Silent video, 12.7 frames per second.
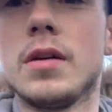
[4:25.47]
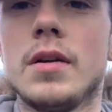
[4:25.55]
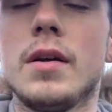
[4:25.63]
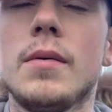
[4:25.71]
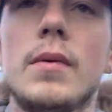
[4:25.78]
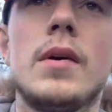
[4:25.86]

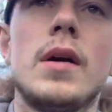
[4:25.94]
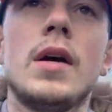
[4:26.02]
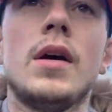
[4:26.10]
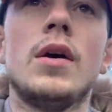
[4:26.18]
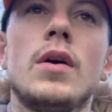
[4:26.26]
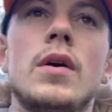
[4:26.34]
That
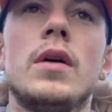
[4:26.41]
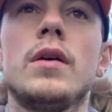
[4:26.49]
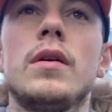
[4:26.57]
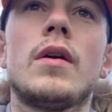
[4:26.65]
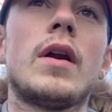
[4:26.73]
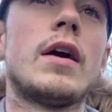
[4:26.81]
you
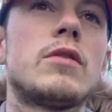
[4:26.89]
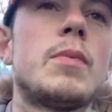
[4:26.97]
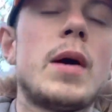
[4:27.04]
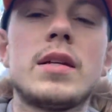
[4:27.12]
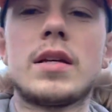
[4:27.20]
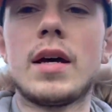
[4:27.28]
don't have to
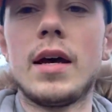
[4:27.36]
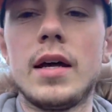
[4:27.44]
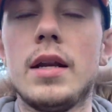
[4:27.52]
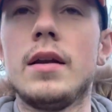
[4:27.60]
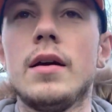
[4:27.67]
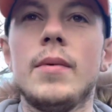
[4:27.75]
pay to get
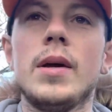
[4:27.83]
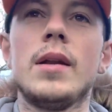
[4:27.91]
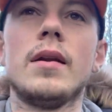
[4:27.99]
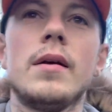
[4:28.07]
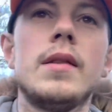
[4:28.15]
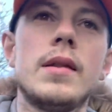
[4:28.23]
in. I mean,
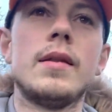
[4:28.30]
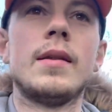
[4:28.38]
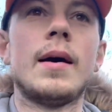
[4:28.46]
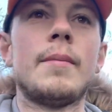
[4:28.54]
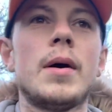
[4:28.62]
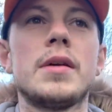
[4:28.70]

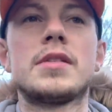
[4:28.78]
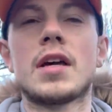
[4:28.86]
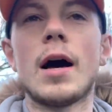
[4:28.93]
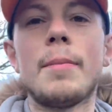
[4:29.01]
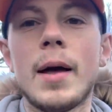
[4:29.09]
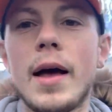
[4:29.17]
that might
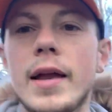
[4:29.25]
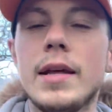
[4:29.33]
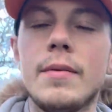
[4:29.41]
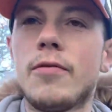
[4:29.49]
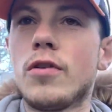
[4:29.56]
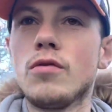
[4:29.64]
scupper any
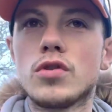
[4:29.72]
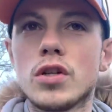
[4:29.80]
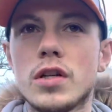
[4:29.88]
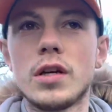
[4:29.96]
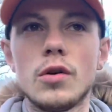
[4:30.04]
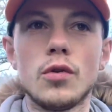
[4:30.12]
future
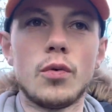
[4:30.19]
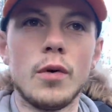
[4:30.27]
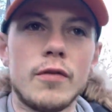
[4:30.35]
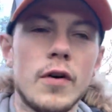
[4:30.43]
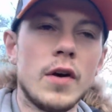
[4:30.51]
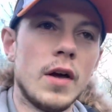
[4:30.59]
deals
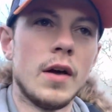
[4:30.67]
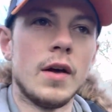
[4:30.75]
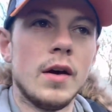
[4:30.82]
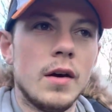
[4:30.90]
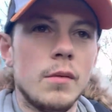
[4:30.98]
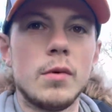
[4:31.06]
with
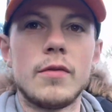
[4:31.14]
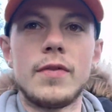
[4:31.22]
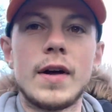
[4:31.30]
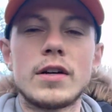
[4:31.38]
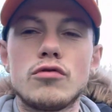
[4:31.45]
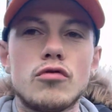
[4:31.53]
with
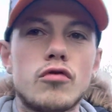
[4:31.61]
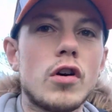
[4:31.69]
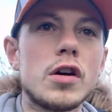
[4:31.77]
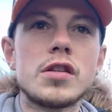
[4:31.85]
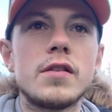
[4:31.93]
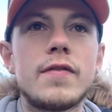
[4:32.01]
National
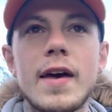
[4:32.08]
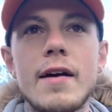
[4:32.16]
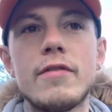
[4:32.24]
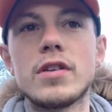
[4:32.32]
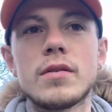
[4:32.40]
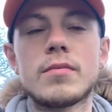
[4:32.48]
Trust if they
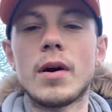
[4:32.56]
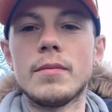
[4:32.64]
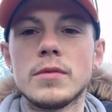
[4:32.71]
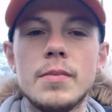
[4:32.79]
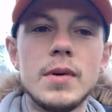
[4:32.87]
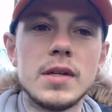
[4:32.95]
ever come
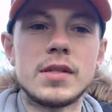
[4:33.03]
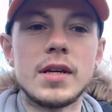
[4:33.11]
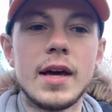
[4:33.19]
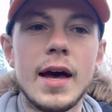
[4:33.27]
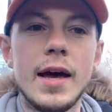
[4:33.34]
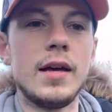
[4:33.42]
to me and say,
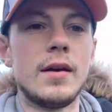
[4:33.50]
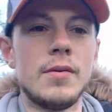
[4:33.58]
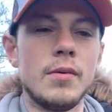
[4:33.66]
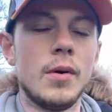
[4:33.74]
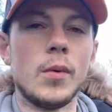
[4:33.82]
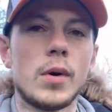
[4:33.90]
hey,
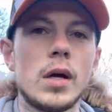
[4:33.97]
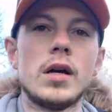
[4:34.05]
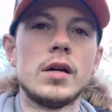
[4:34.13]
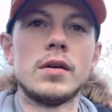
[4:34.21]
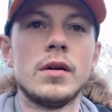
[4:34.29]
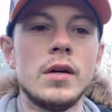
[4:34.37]
we were going to
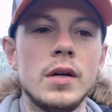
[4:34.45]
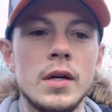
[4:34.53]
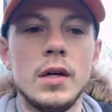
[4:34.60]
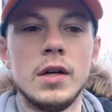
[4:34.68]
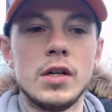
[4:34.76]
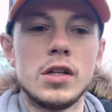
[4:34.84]

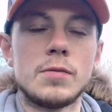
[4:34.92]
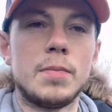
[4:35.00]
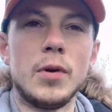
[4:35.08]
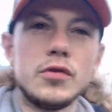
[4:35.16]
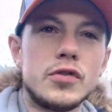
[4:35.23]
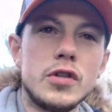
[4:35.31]

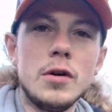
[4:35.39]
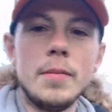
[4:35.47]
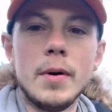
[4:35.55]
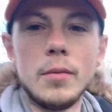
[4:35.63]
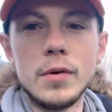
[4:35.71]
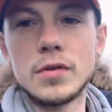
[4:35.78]
sponsor you,
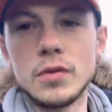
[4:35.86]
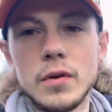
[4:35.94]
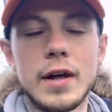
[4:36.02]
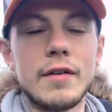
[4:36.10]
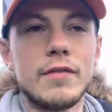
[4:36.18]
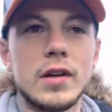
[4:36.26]
but we saw
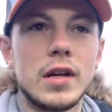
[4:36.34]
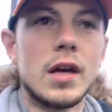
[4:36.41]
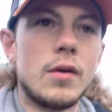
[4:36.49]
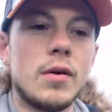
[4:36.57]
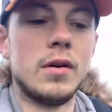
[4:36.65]
that video.